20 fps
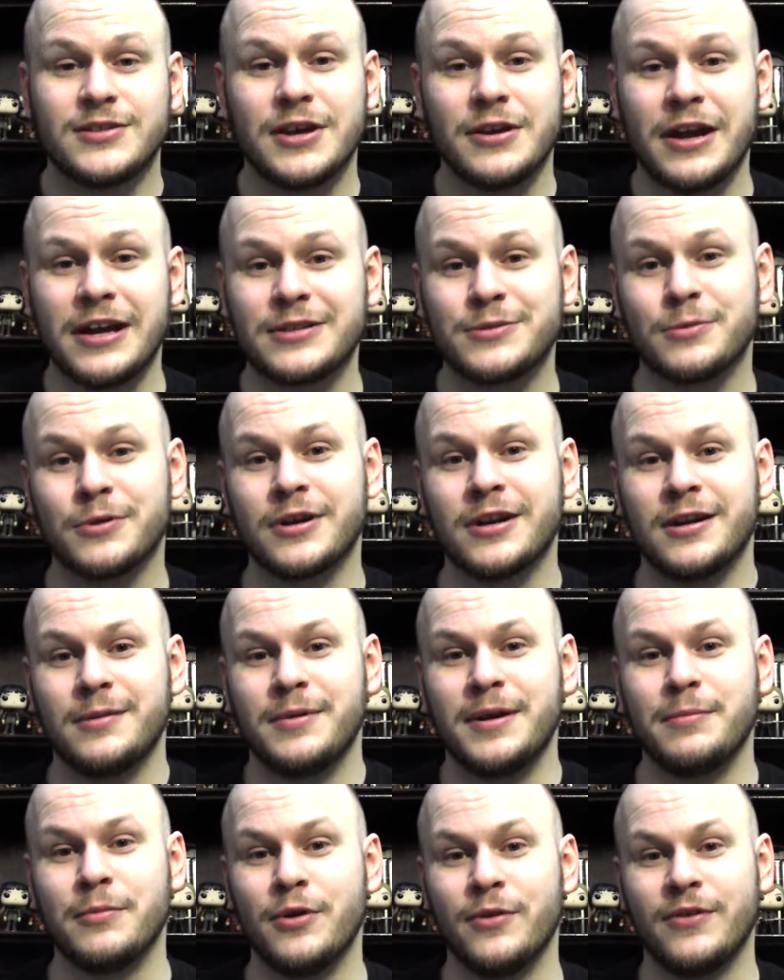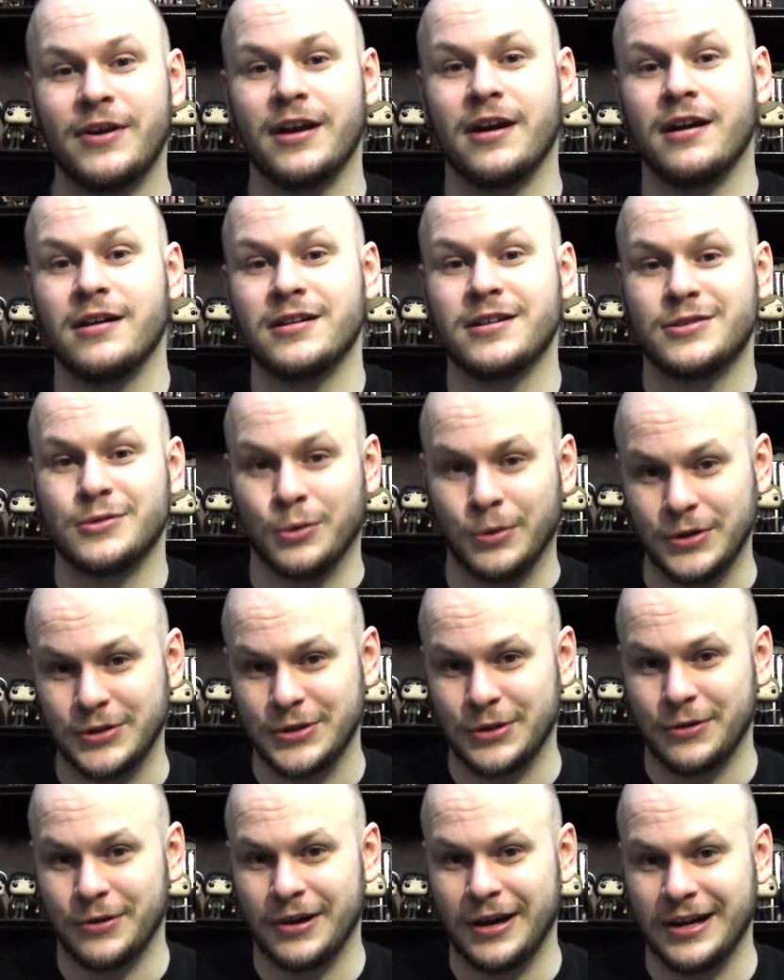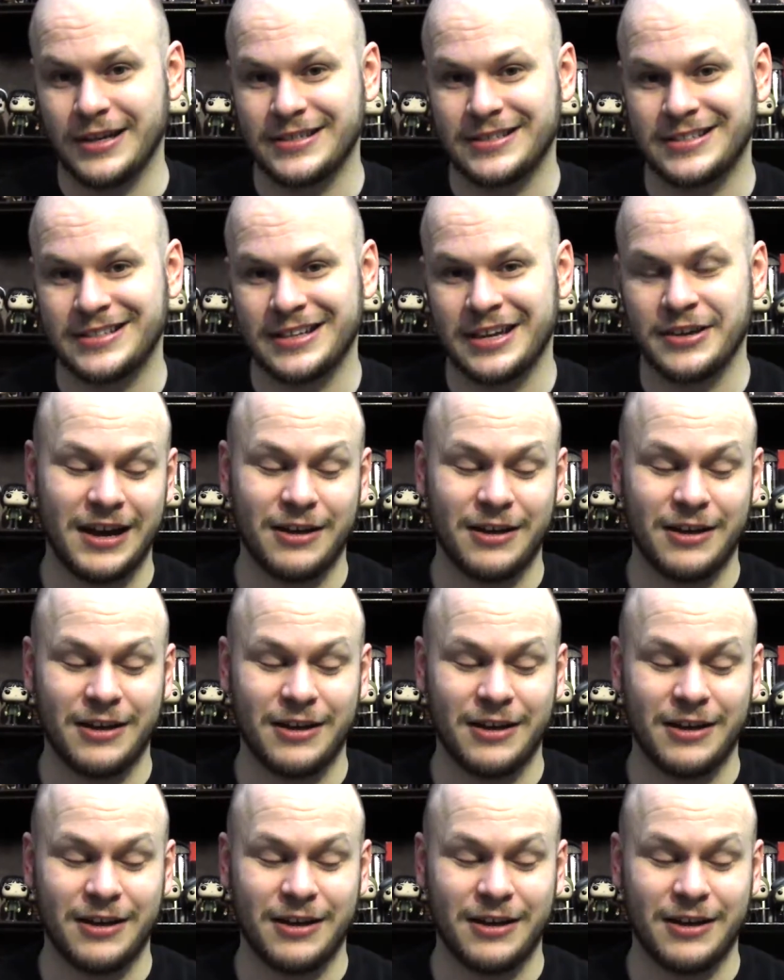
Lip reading: So next we're going to be moving on to Toys R Us.